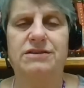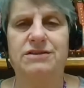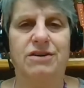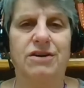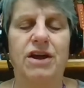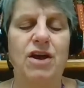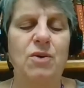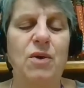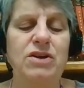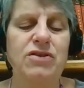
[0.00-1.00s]
sorry,
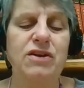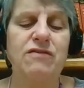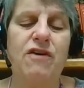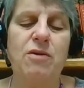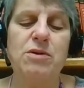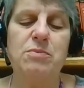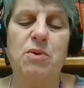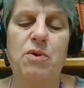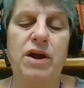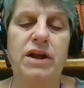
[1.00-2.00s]
why do you think Farmer
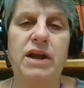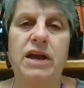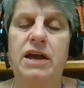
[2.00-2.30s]
Boy